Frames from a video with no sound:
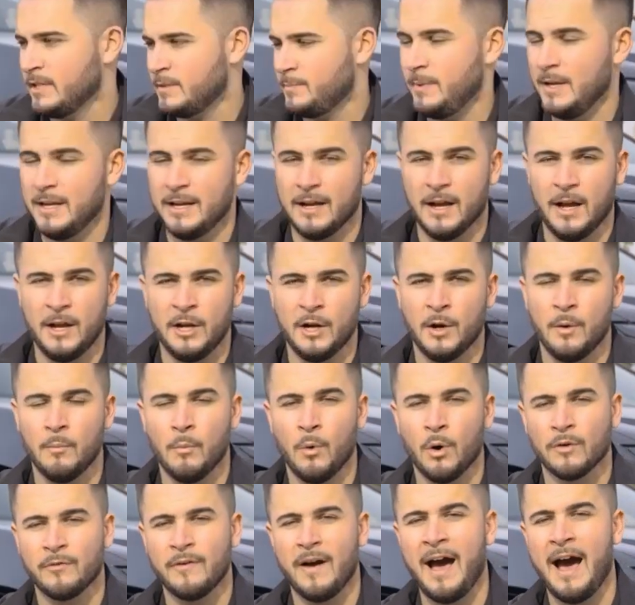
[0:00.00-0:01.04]
this being,
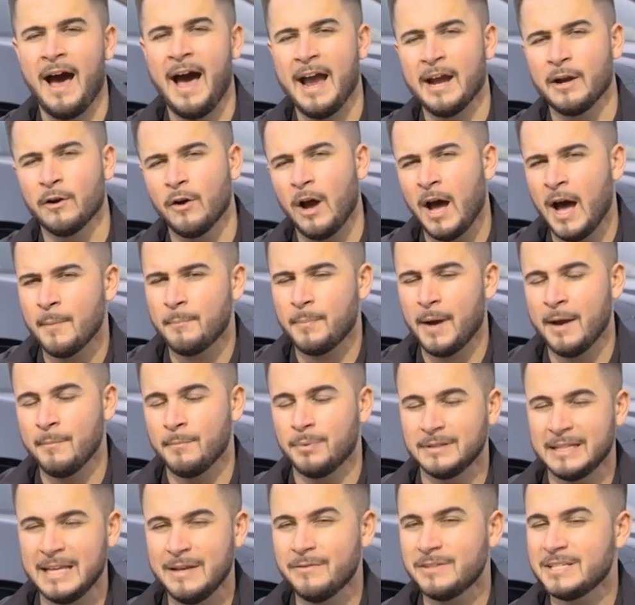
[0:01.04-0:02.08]
more of a higher up, I
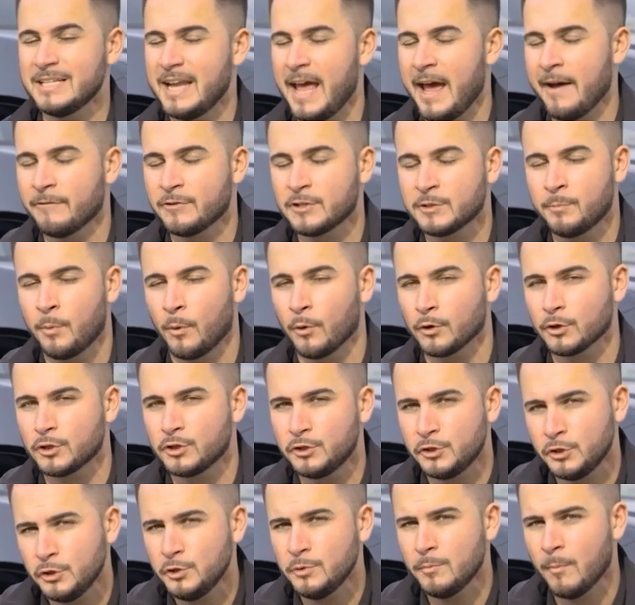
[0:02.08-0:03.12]
believe it's an F Sport
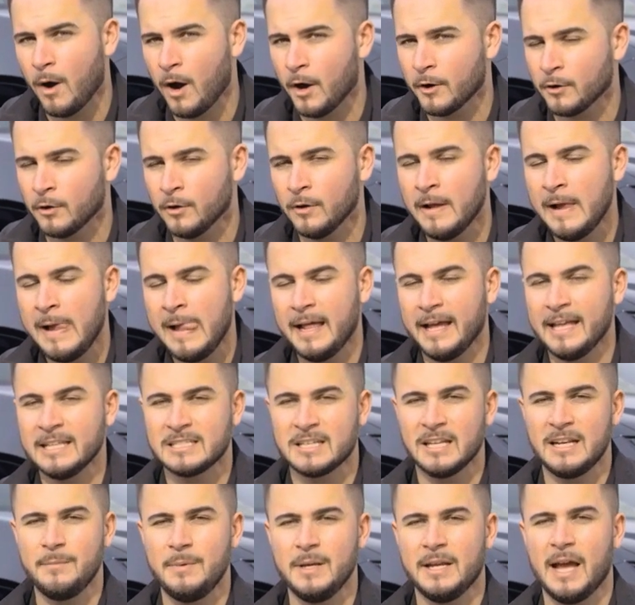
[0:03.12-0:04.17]
2 model. It's
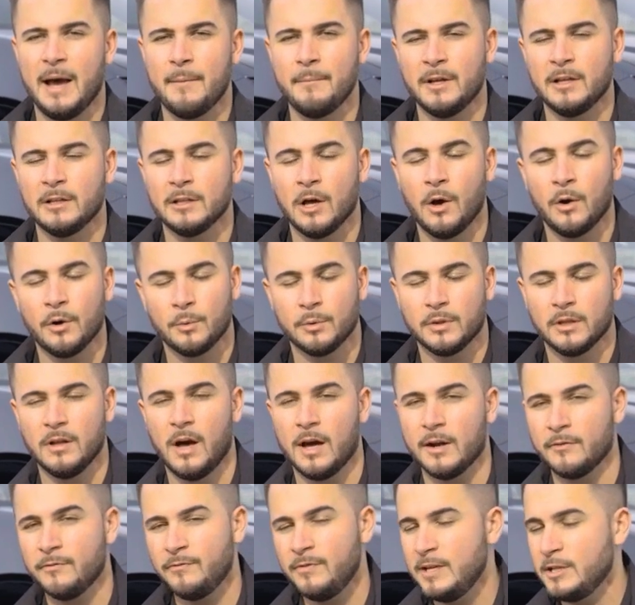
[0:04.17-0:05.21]
going to be coming loaded with a
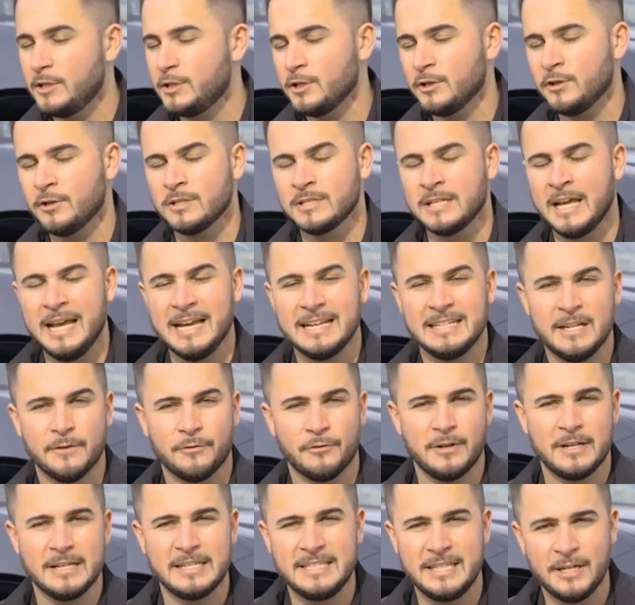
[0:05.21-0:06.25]
lot of features,
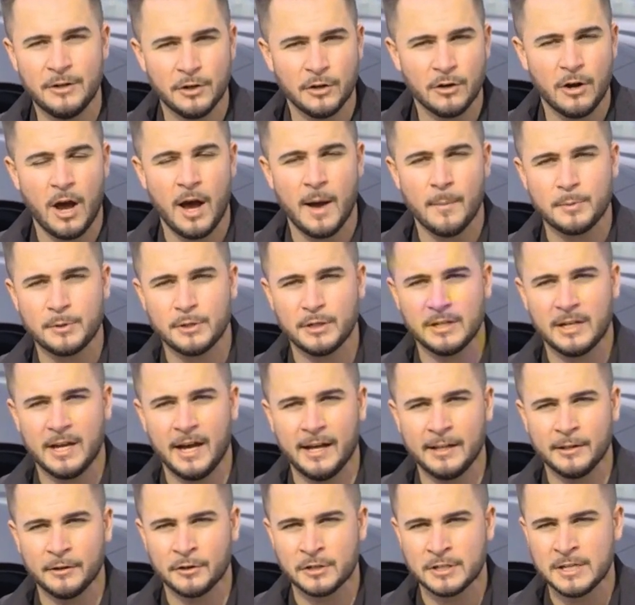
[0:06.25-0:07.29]
different interior option
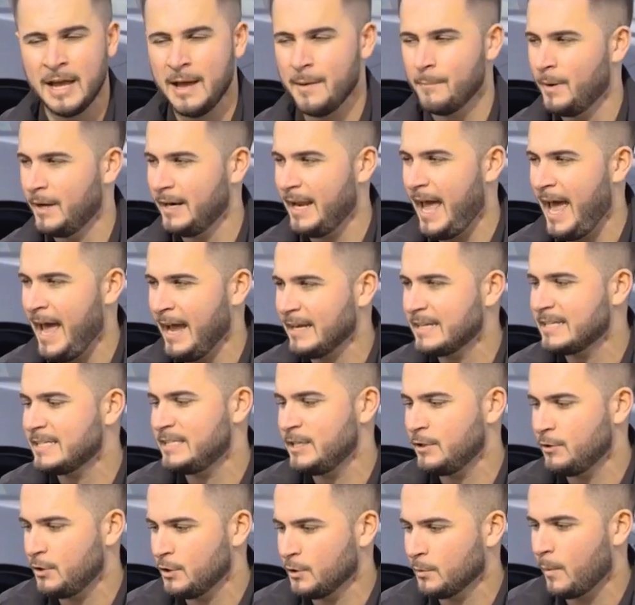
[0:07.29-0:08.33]
colors, but
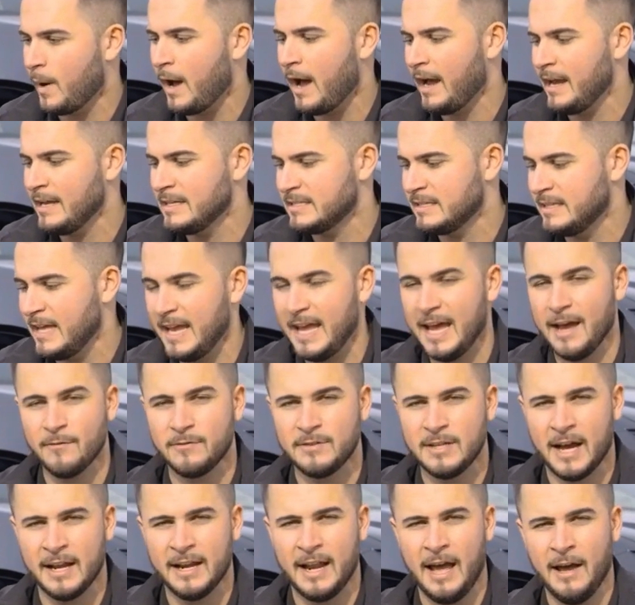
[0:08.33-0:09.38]
exterior wise, they
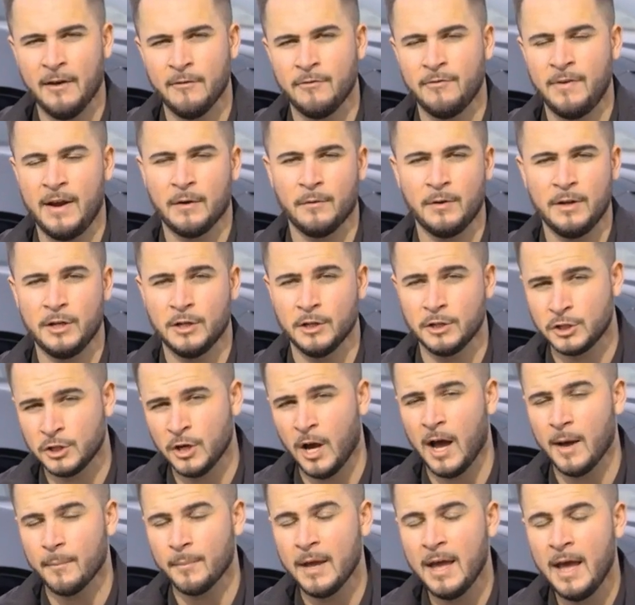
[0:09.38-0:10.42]
have done a very good
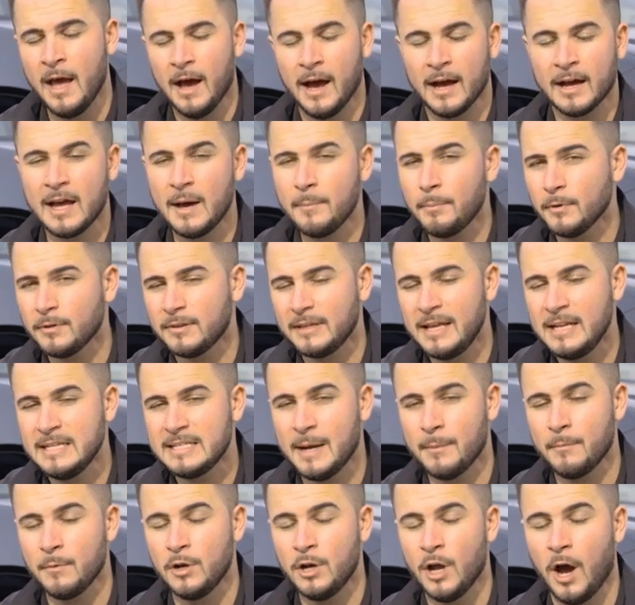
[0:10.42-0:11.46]
job. A couple things
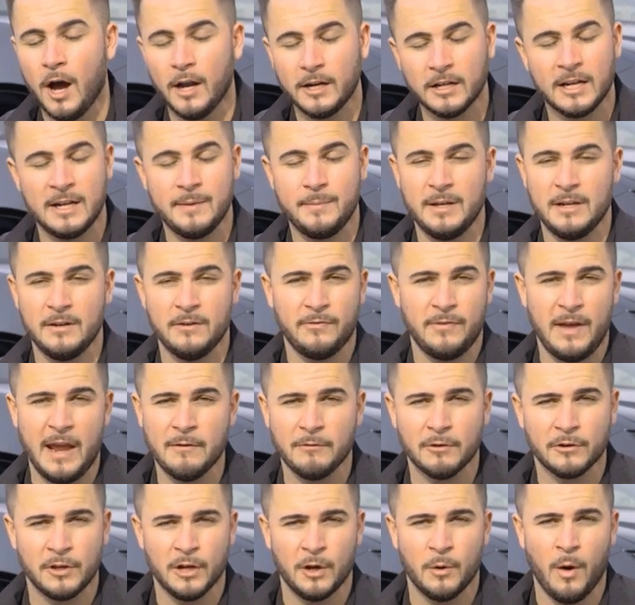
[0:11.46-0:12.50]
I'm not going to be in
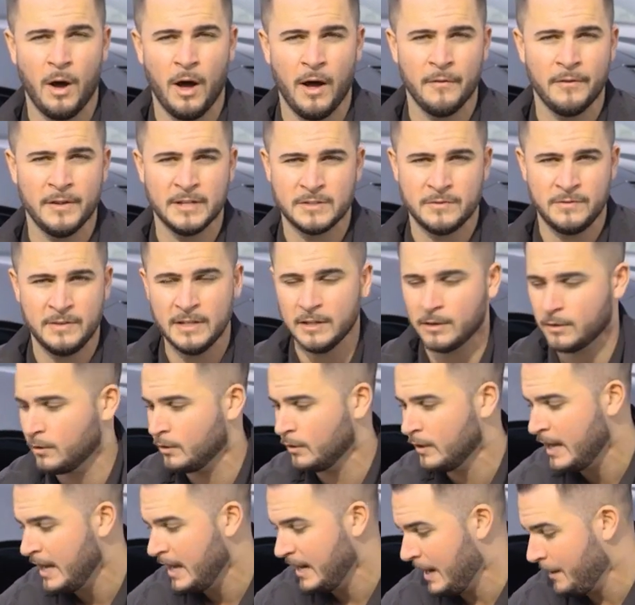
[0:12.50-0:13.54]
favor though on this
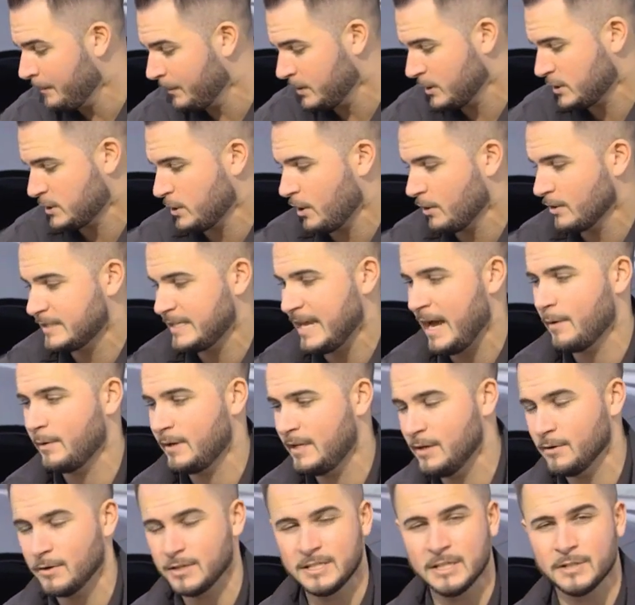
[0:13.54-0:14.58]
vehicle, and I'm going to start down
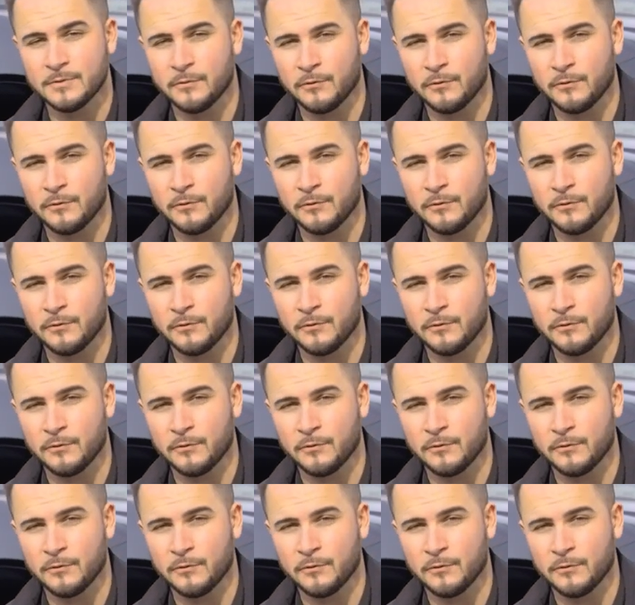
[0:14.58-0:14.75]
here, is this